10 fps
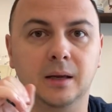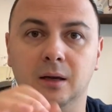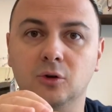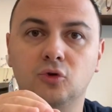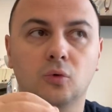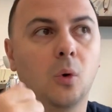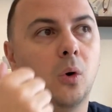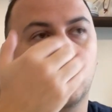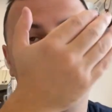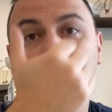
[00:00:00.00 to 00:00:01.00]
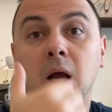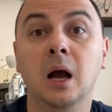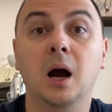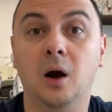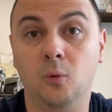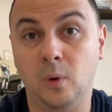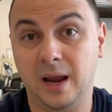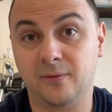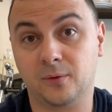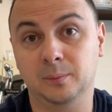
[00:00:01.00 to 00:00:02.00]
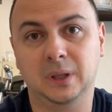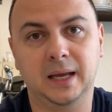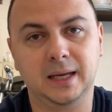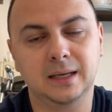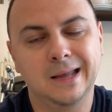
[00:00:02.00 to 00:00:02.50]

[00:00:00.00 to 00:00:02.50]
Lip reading: in a drawer, away from light.